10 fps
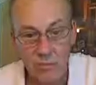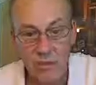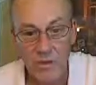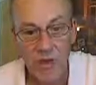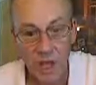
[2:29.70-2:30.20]

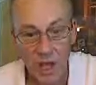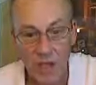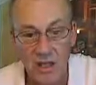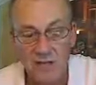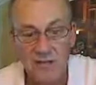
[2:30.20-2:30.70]
with the
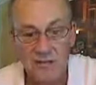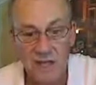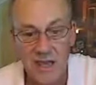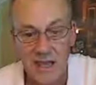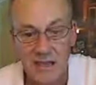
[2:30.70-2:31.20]
color,
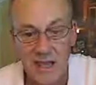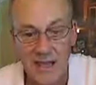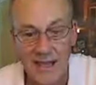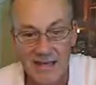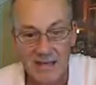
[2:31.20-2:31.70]
they
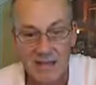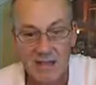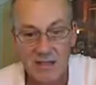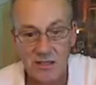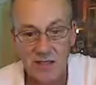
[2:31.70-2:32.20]
actually added
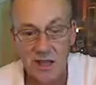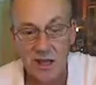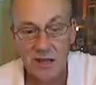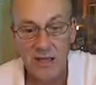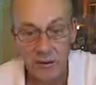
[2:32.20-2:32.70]

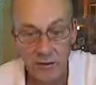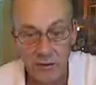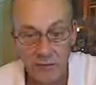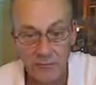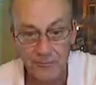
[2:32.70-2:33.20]

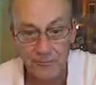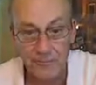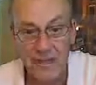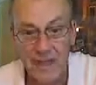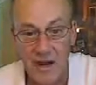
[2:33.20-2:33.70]
caramel
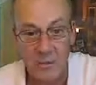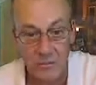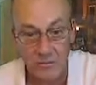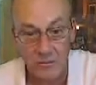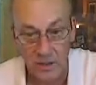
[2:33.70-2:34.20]

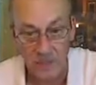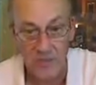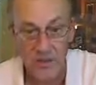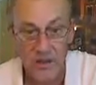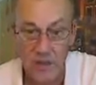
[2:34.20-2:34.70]

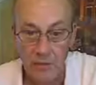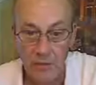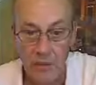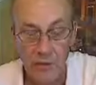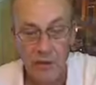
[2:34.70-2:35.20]
flavoring,
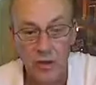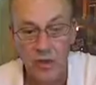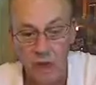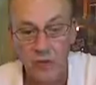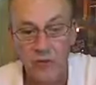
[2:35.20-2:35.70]
caramel
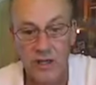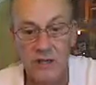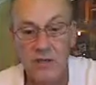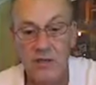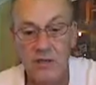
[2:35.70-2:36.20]
coloring,
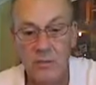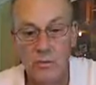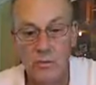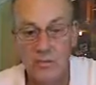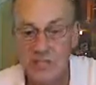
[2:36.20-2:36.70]

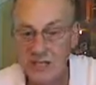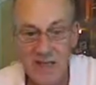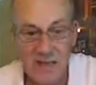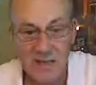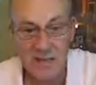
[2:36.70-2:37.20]
which
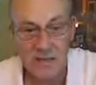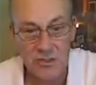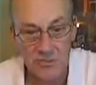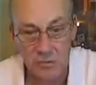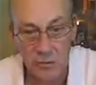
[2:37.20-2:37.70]
today is an
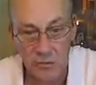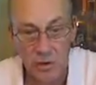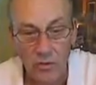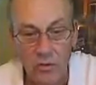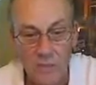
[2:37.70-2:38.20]
absolute
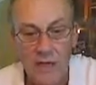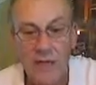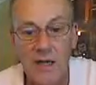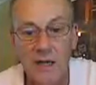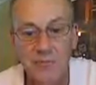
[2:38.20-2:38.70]
no-no.
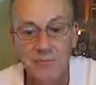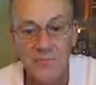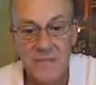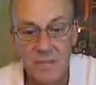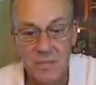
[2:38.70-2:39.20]

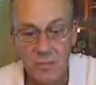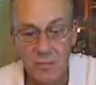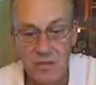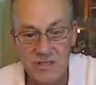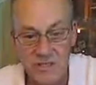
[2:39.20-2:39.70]

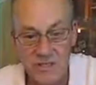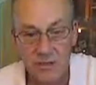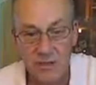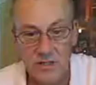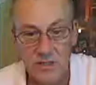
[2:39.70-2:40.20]
Most
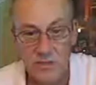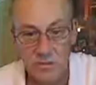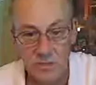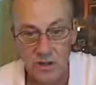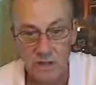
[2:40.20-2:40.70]
distilleries are
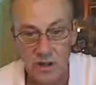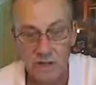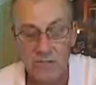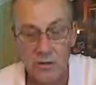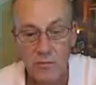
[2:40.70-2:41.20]
moving
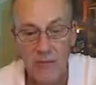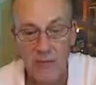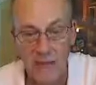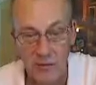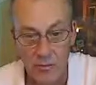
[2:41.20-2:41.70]
away from
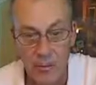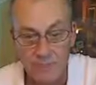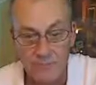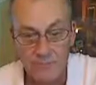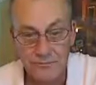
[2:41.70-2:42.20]
caramel.